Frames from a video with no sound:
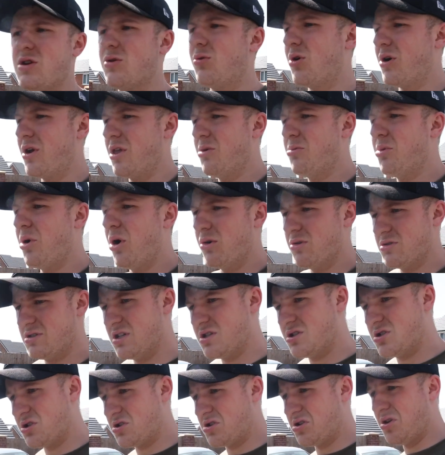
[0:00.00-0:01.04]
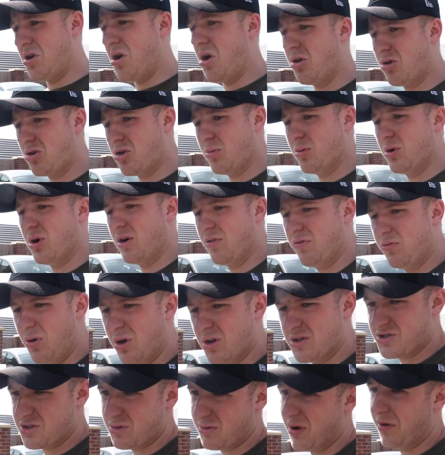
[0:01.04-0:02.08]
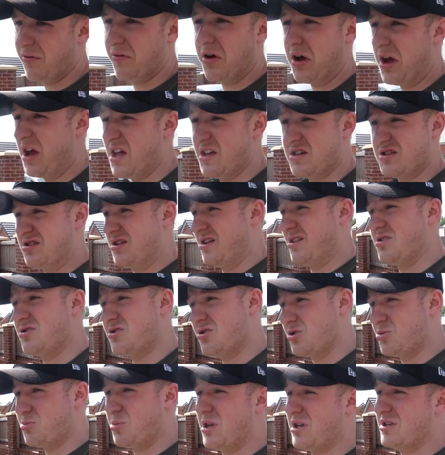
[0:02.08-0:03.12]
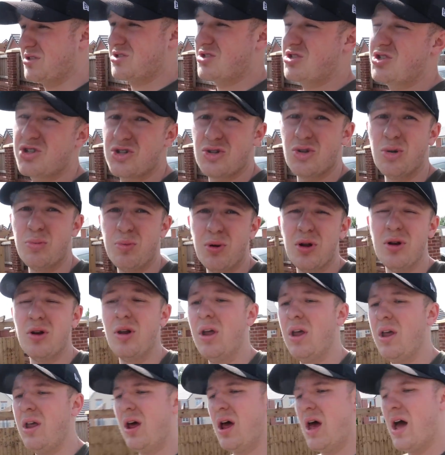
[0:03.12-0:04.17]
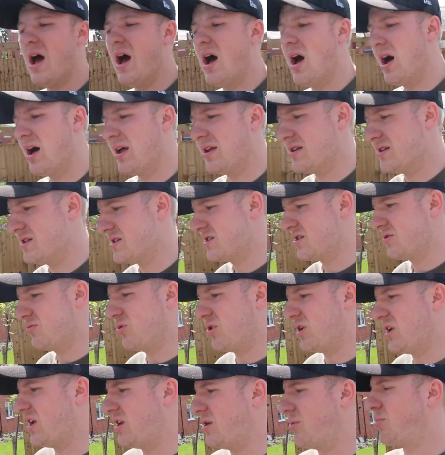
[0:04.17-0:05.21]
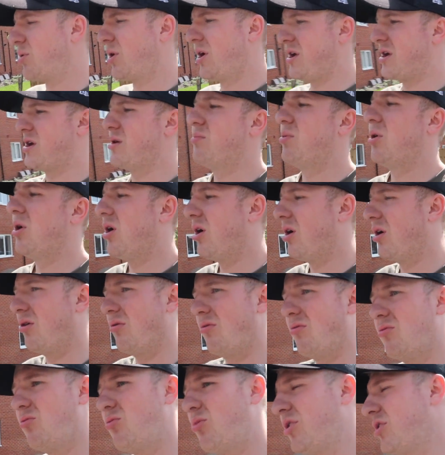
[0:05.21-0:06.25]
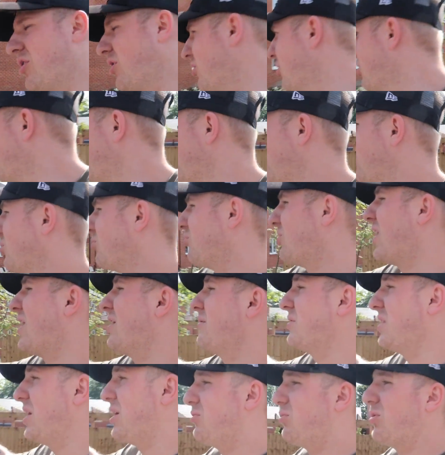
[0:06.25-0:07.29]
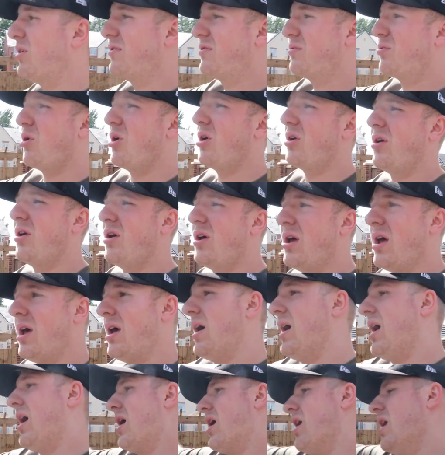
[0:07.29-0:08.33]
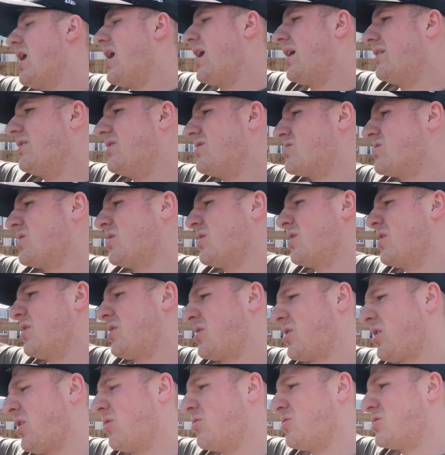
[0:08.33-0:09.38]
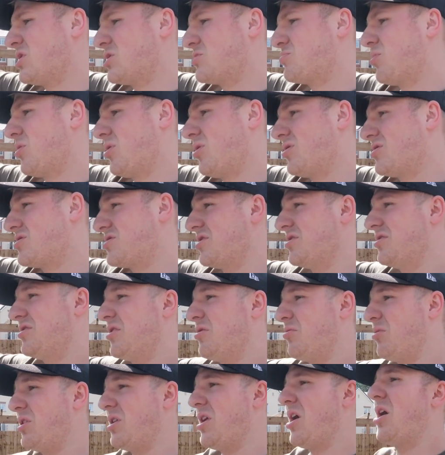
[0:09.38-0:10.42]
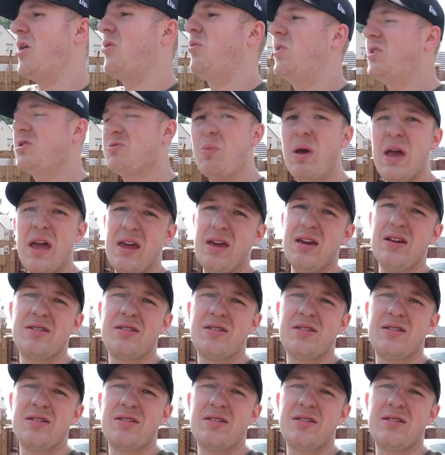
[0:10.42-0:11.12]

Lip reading: So one of the bolts is just not coming off whatsoever. It's just being stubborn. And we need a breaker bar. We don't know anyone around here with one, and the closest person that we know is me.